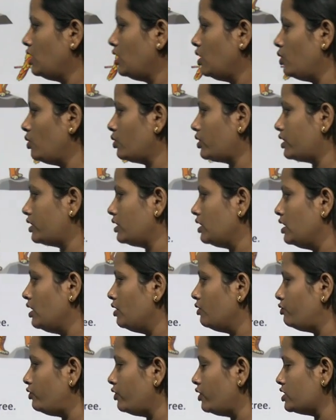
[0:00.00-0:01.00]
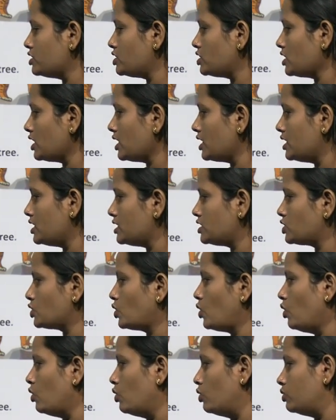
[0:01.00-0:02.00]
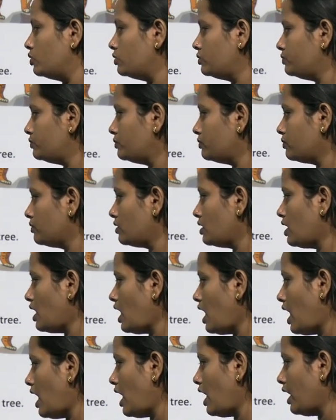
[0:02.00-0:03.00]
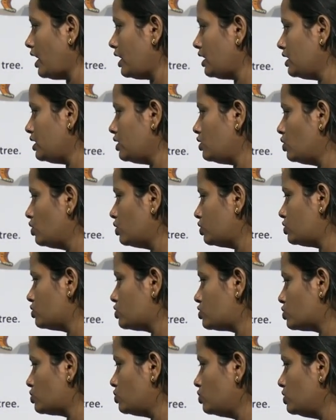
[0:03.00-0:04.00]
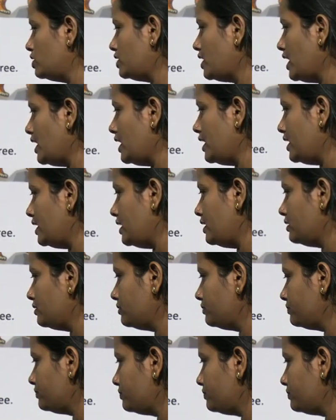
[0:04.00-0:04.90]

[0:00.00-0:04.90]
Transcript: Oh, first is go. I go to school daily.